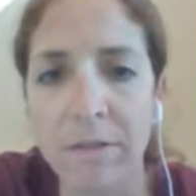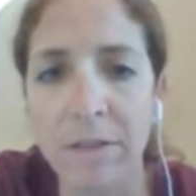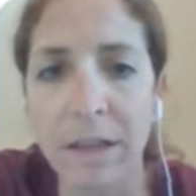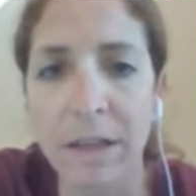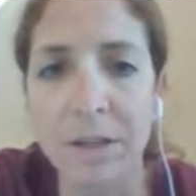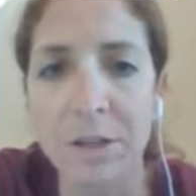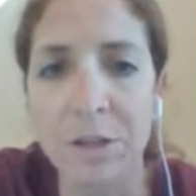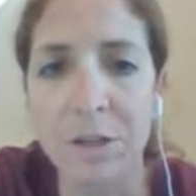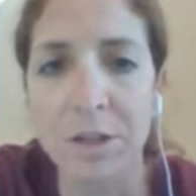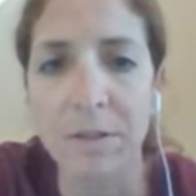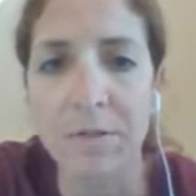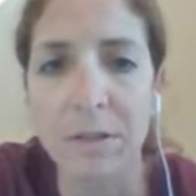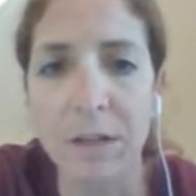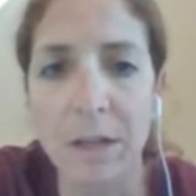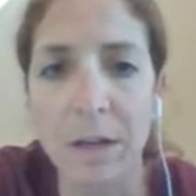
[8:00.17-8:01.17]
it's
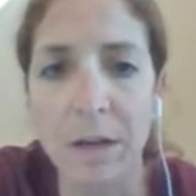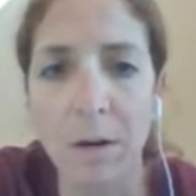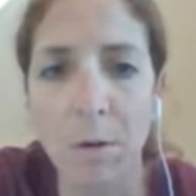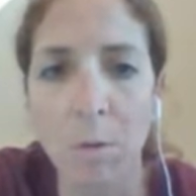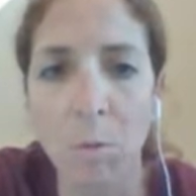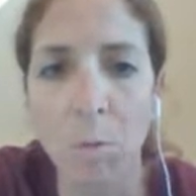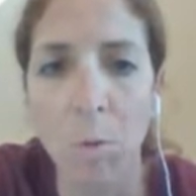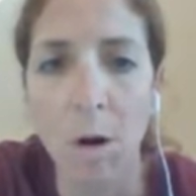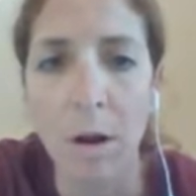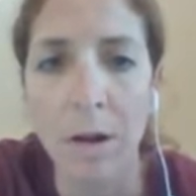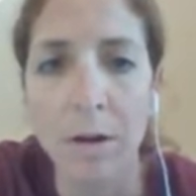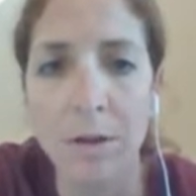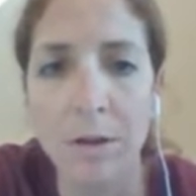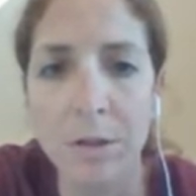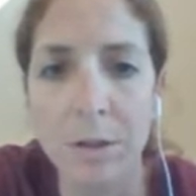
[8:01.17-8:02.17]
shifted
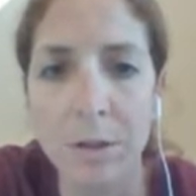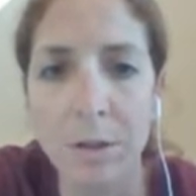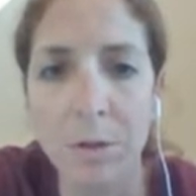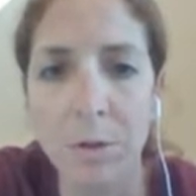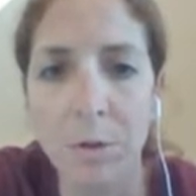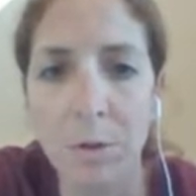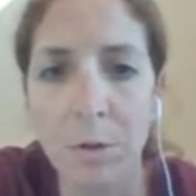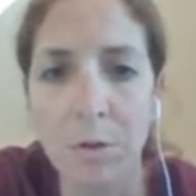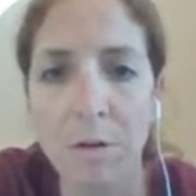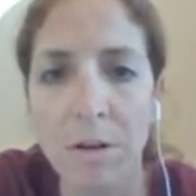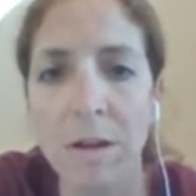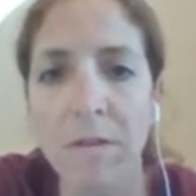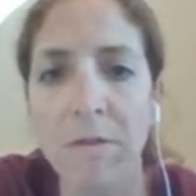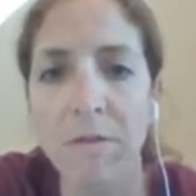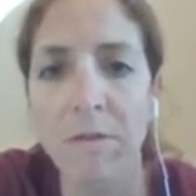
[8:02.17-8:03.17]
1, 2,
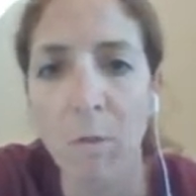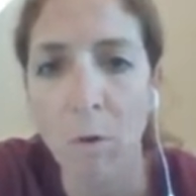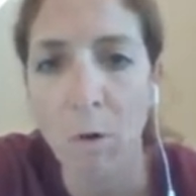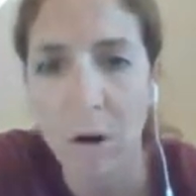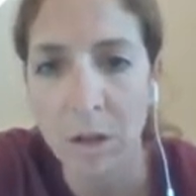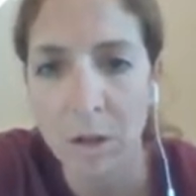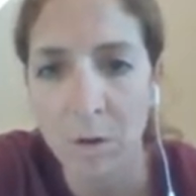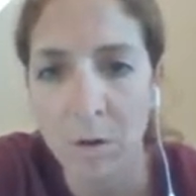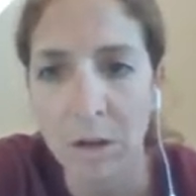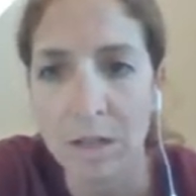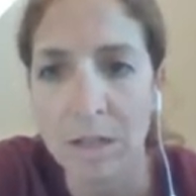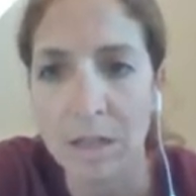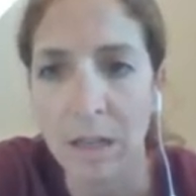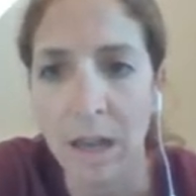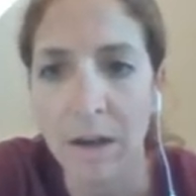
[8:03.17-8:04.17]
3, 4
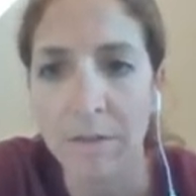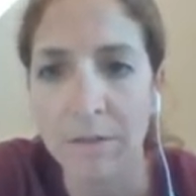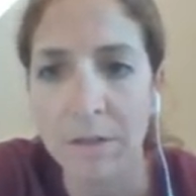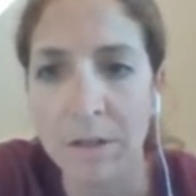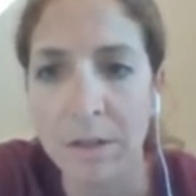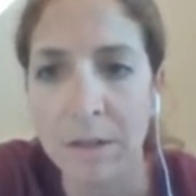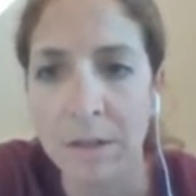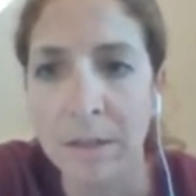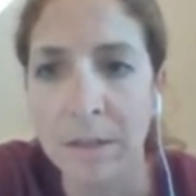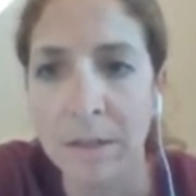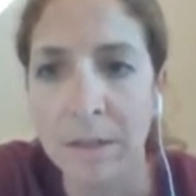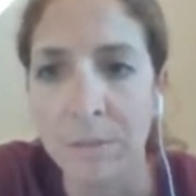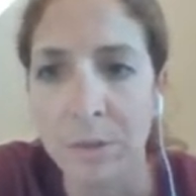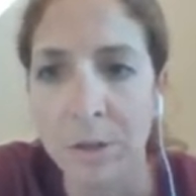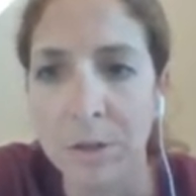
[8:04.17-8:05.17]
units left.
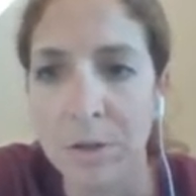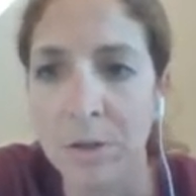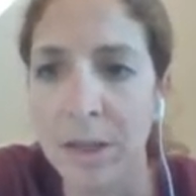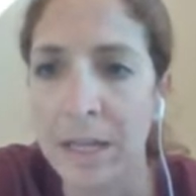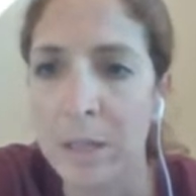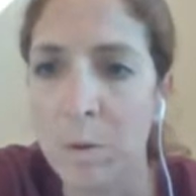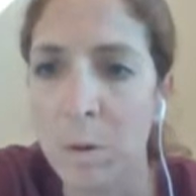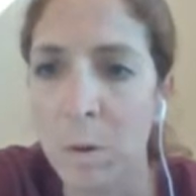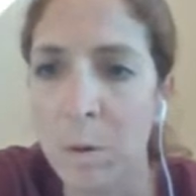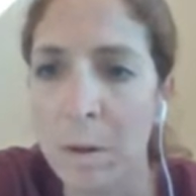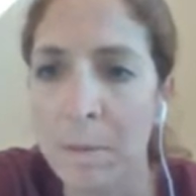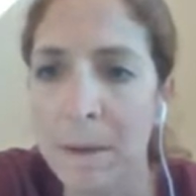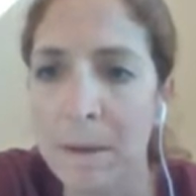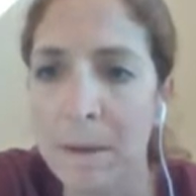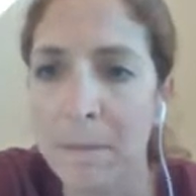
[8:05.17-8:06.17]
So that's what we
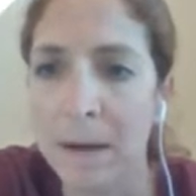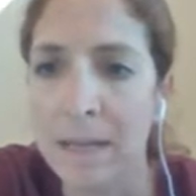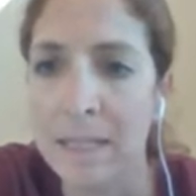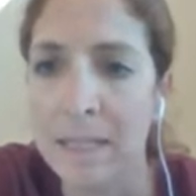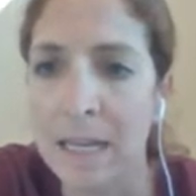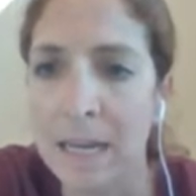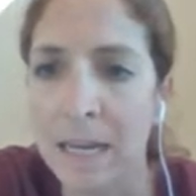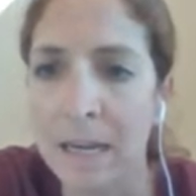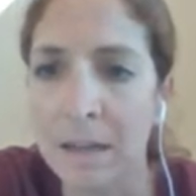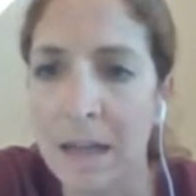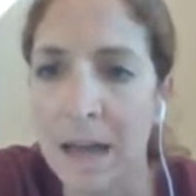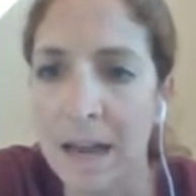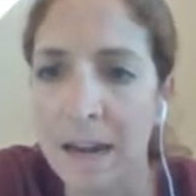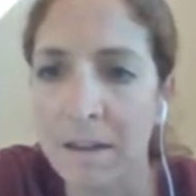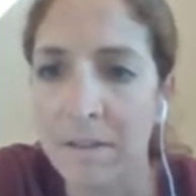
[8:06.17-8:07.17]
mean by saying
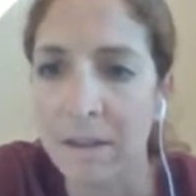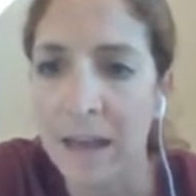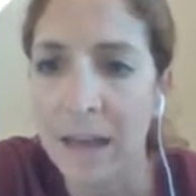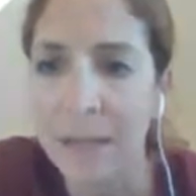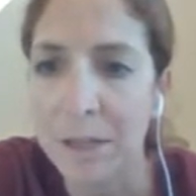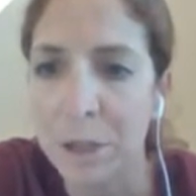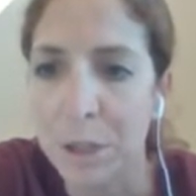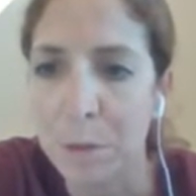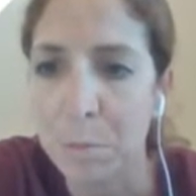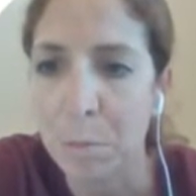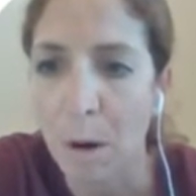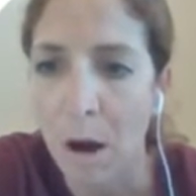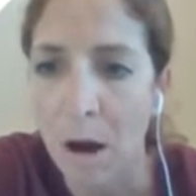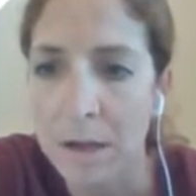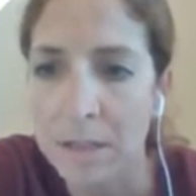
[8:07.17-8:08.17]
that if h is
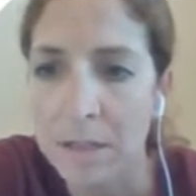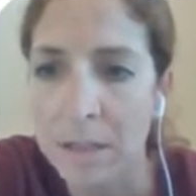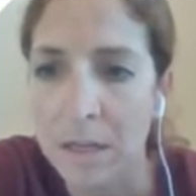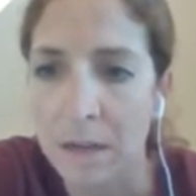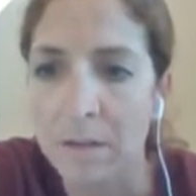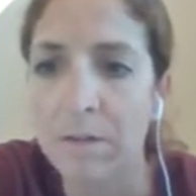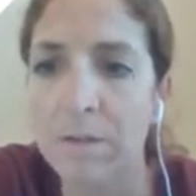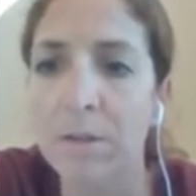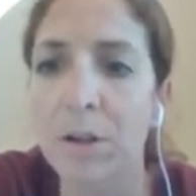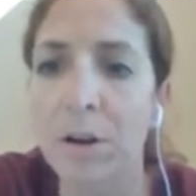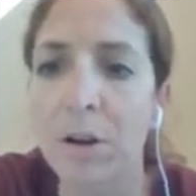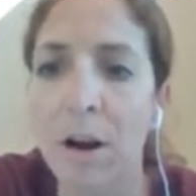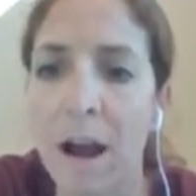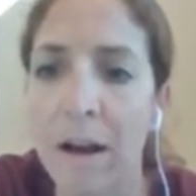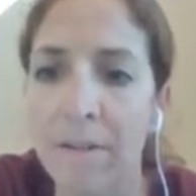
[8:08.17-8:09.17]
positive, the
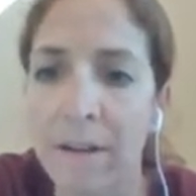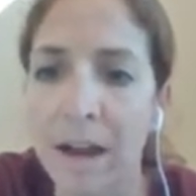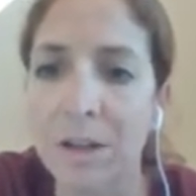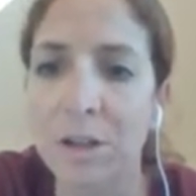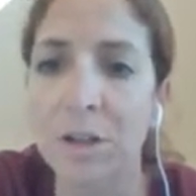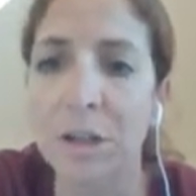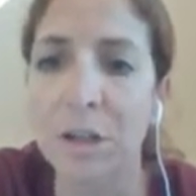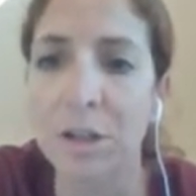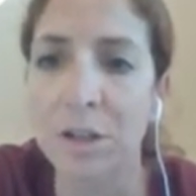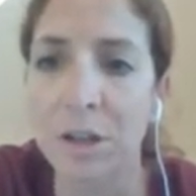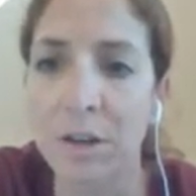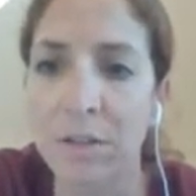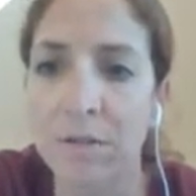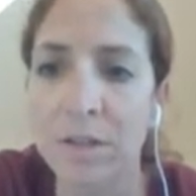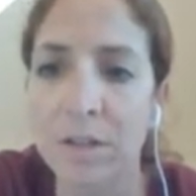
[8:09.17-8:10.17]
graph actually
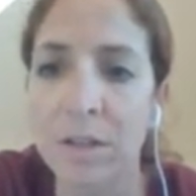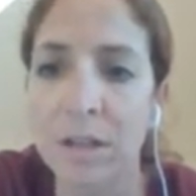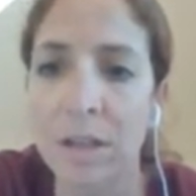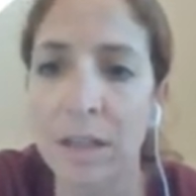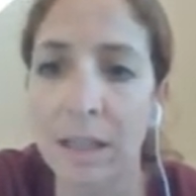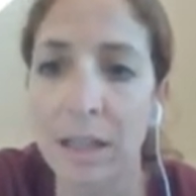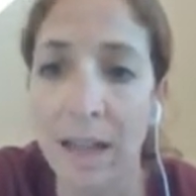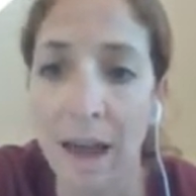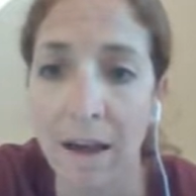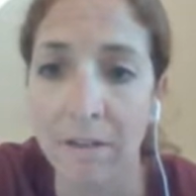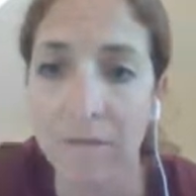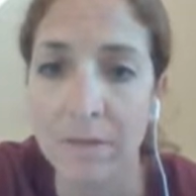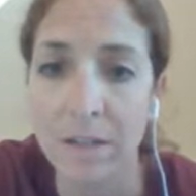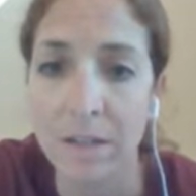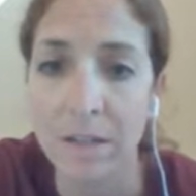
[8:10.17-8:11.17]
shifts
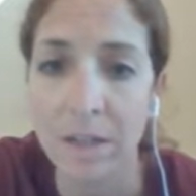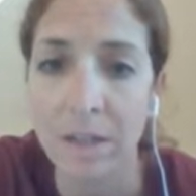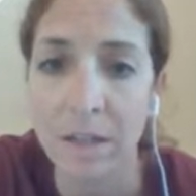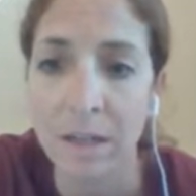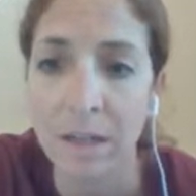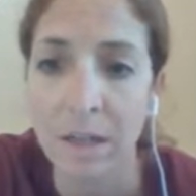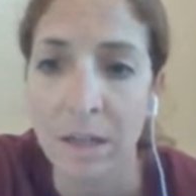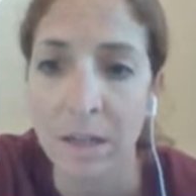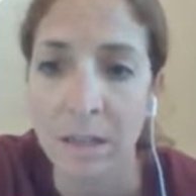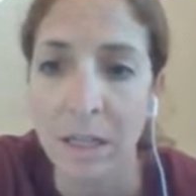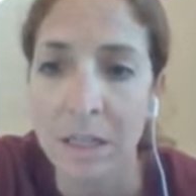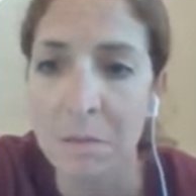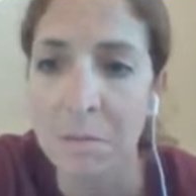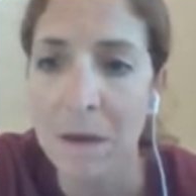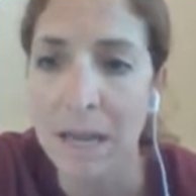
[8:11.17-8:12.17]
left.
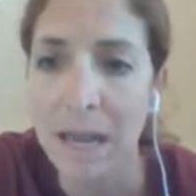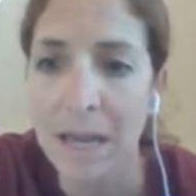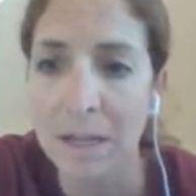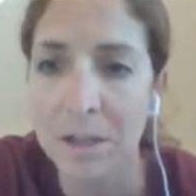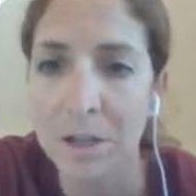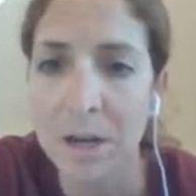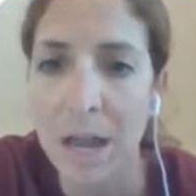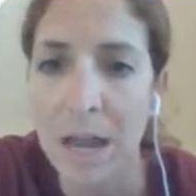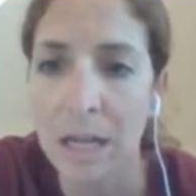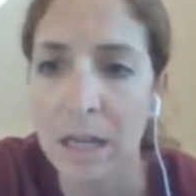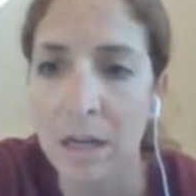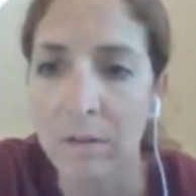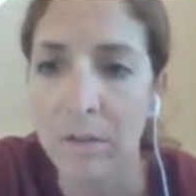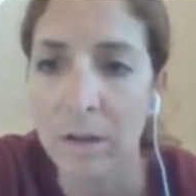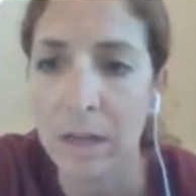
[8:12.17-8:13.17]
Let's make h
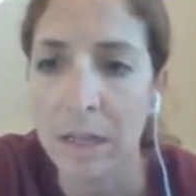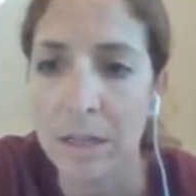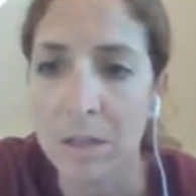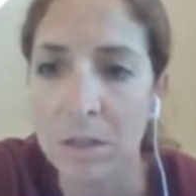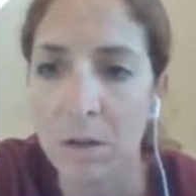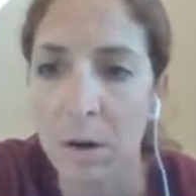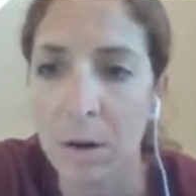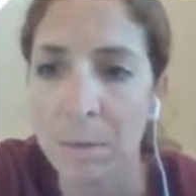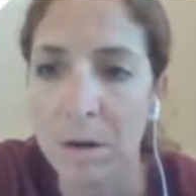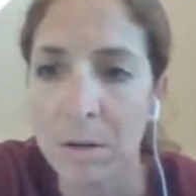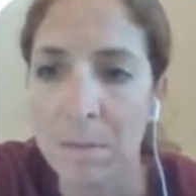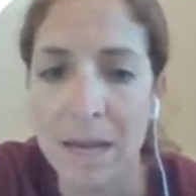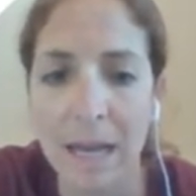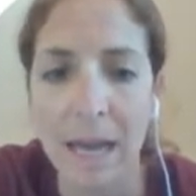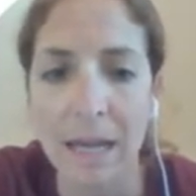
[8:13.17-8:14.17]
negative again. So I'm going to
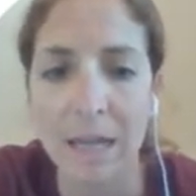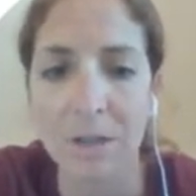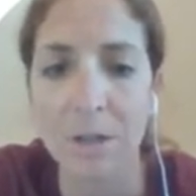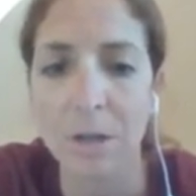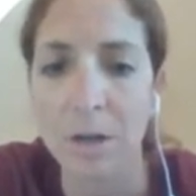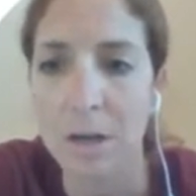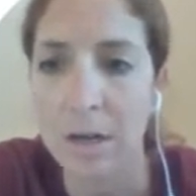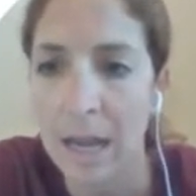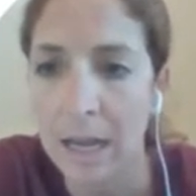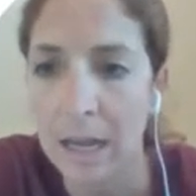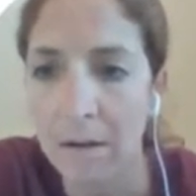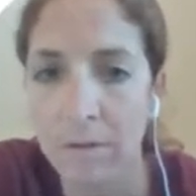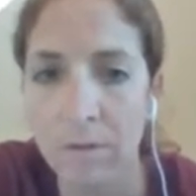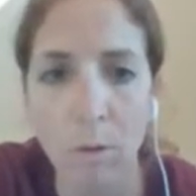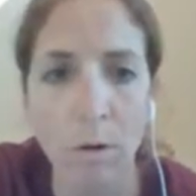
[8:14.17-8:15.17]
make h
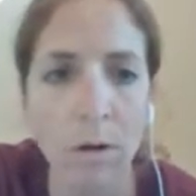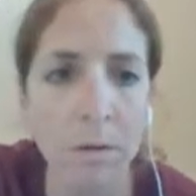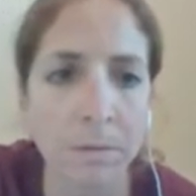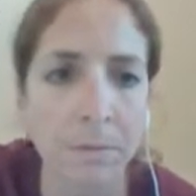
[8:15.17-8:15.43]
-4.